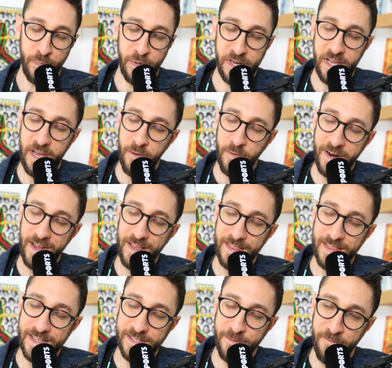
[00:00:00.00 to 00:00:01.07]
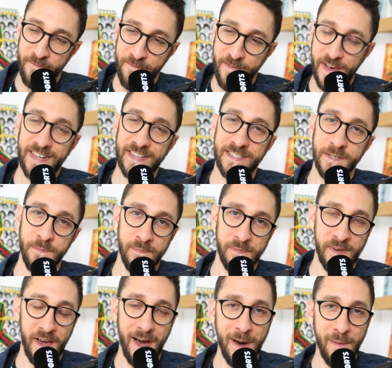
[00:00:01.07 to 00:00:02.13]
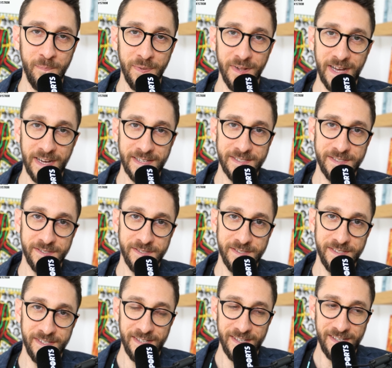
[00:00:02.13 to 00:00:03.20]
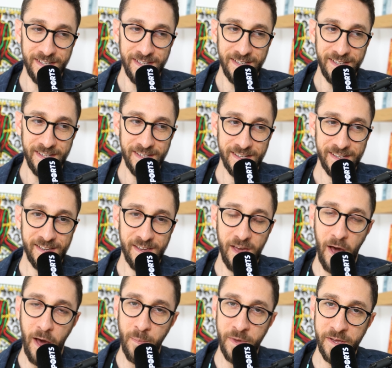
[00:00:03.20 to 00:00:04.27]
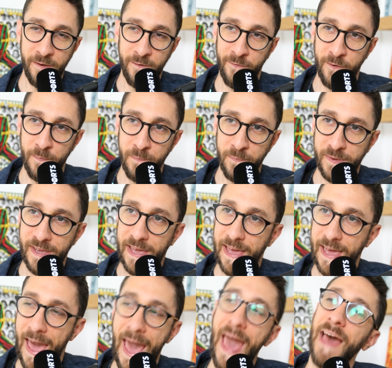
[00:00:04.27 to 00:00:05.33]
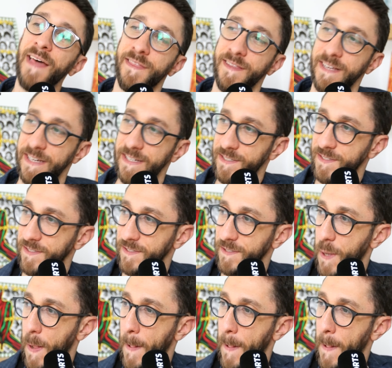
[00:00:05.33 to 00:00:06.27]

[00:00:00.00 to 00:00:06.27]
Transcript: But hearing this victim complex coming from Catholics.